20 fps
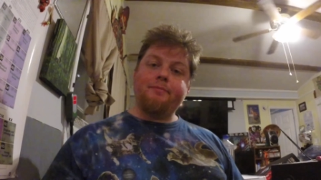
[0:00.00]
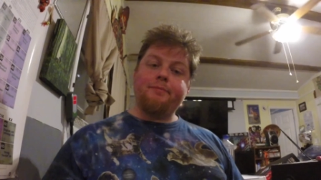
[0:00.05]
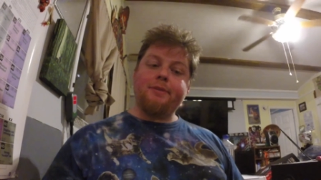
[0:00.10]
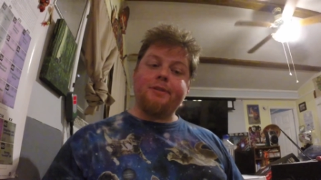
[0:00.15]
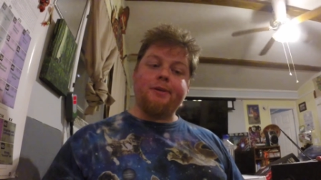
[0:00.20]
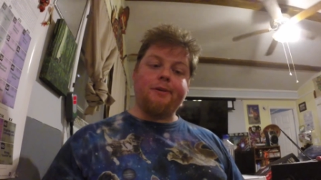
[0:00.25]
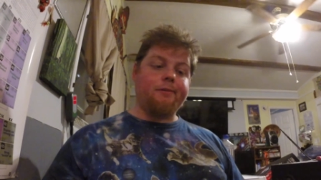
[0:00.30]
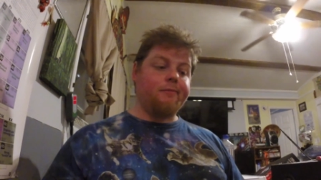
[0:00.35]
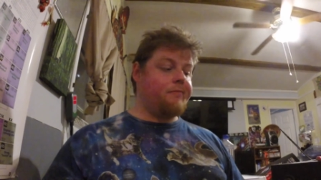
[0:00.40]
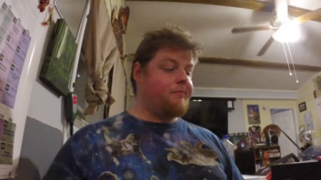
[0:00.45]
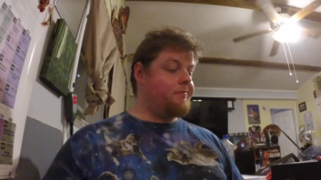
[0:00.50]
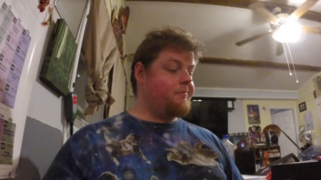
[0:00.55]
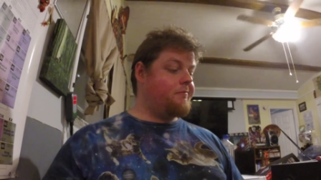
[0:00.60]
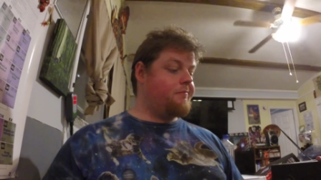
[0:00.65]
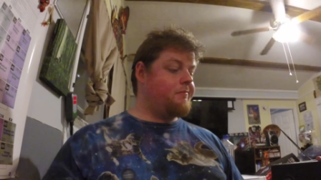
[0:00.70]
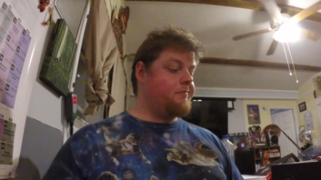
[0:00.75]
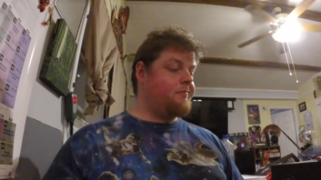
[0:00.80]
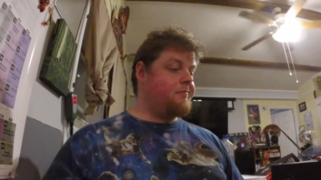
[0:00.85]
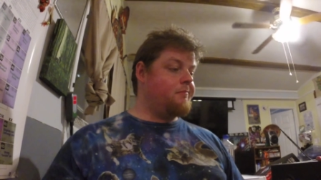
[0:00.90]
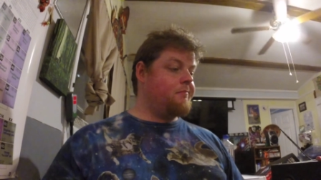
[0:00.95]
So
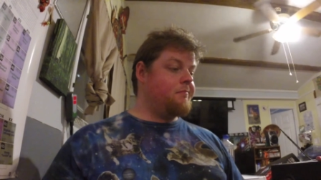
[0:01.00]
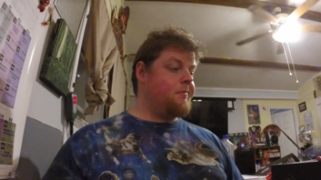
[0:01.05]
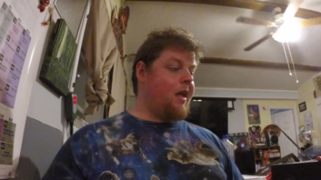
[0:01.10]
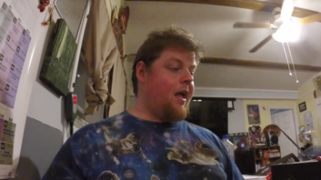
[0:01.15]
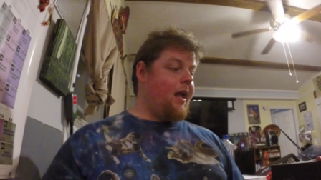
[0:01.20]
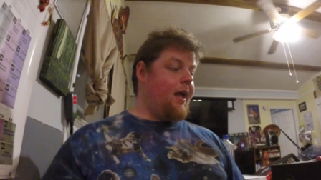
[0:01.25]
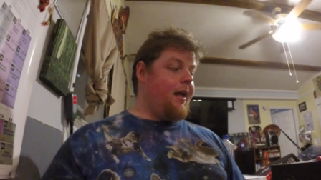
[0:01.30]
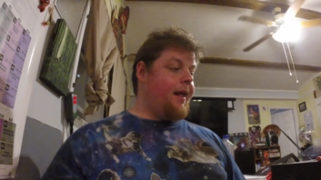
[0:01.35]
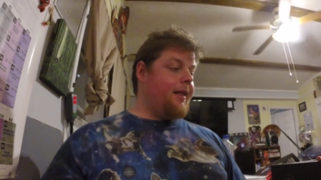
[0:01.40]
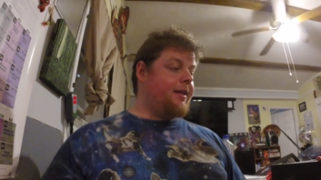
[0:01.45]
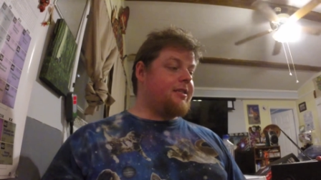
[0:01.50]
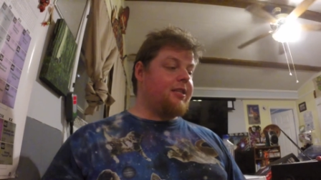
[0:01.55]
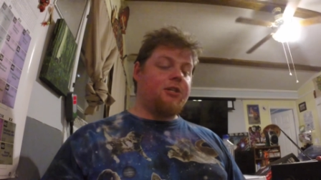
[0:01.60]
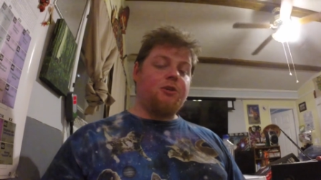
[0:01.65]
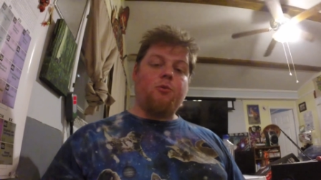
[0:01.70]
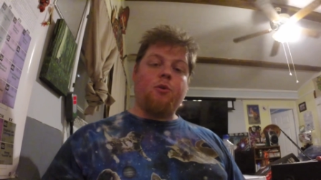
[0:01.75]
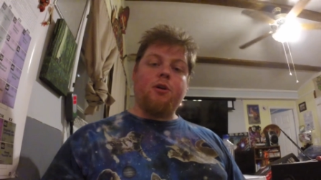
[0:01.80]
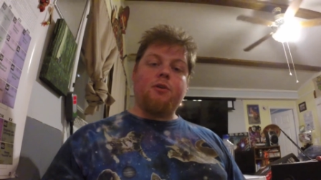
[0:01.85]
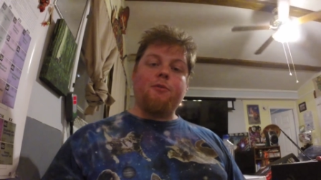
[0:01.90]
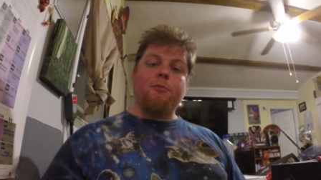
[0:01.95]
let's get
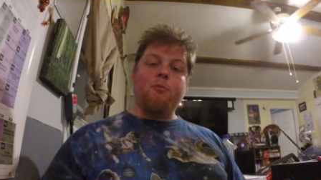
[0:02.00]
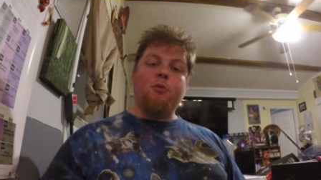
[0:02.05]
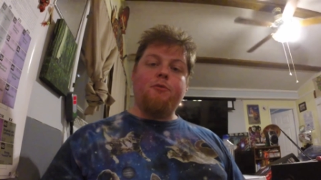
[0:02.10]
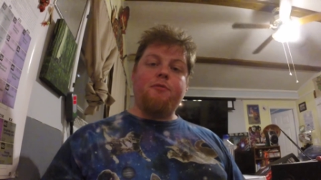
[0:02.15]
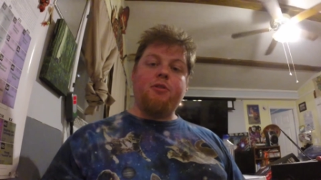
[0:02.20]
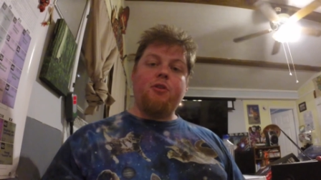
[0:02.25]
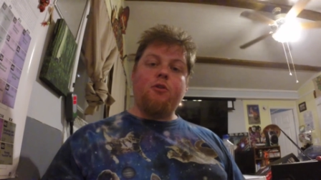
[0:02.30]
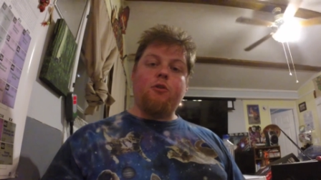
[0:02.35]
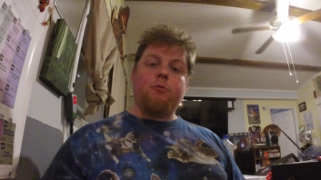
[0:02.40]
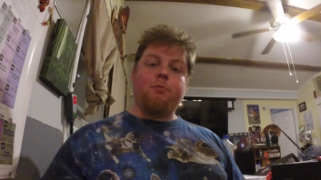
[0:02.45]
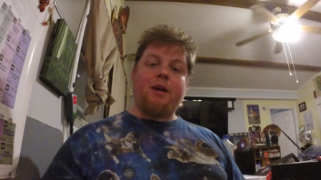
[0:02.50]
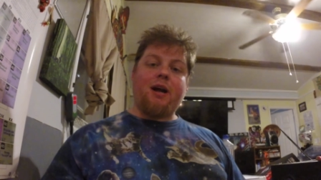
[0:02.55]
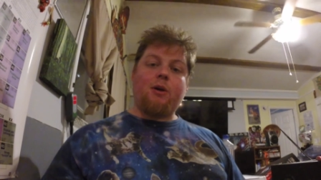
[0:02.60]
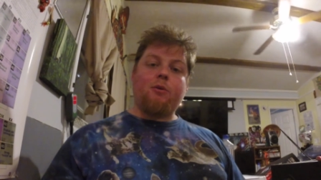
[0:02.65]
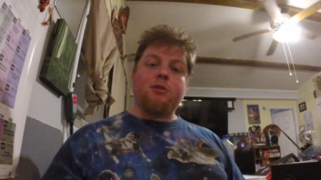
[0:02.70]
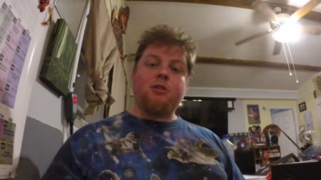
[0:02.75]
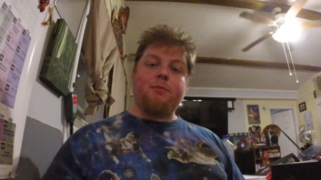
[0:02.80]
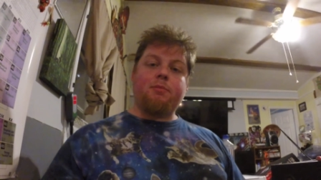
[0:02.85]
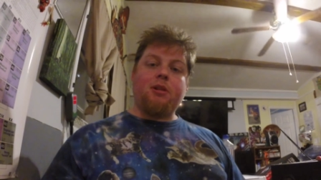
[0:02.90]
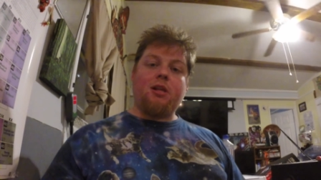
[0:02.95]
to work removing the old
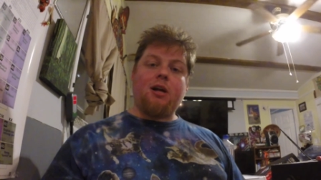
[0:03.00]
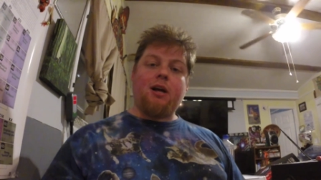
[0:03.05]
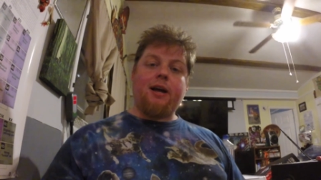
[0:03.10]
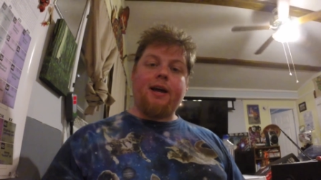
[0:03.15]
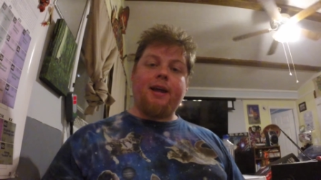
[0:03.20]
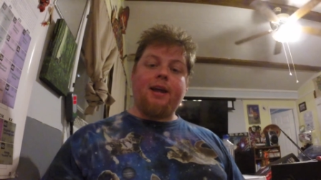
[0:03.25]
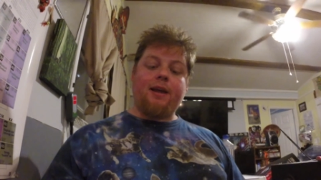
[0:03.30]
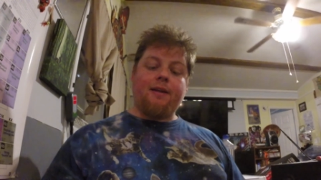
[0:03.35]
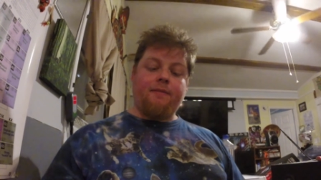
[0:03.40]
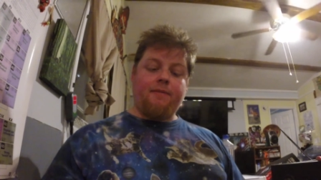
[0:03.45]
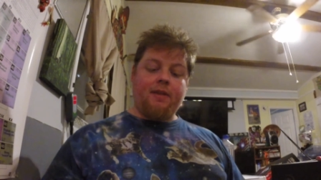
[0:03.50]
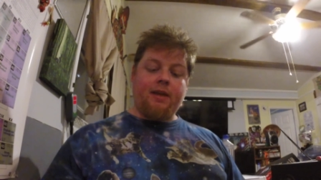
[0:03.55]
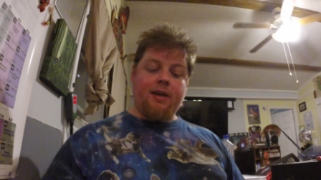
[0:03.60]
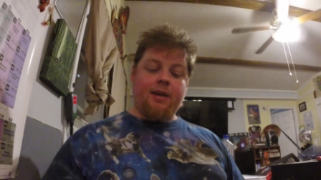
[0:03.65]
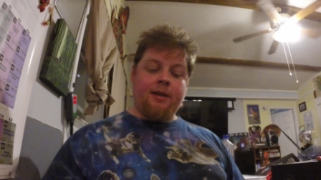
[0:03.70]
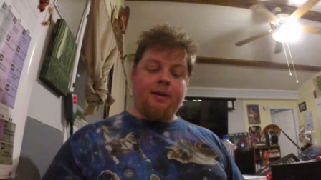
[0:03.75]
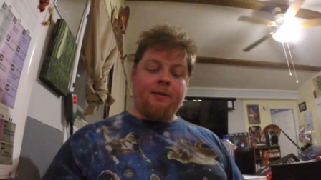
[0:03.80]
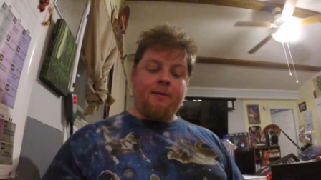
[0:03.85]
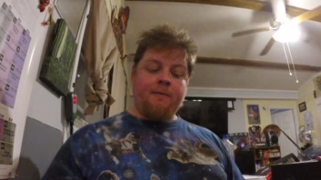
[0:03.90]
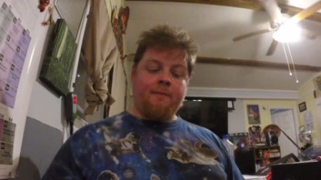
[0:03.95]
power supply and
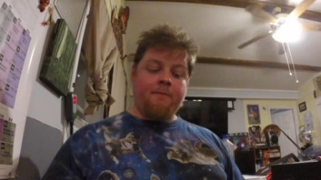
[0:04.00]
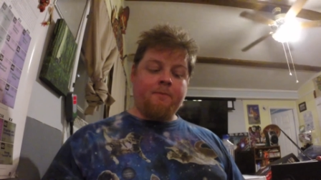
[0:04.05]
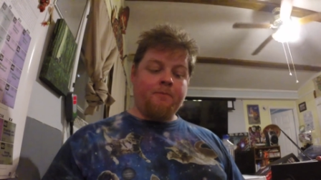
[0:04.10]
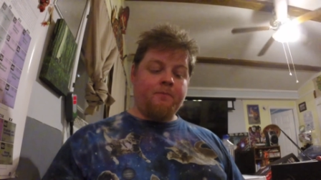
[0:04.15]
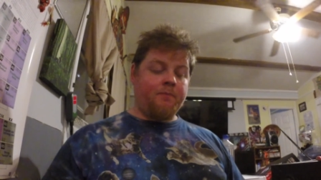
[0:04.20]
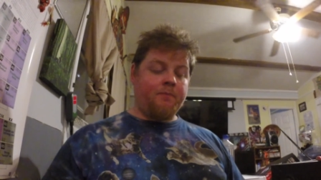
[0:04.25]
then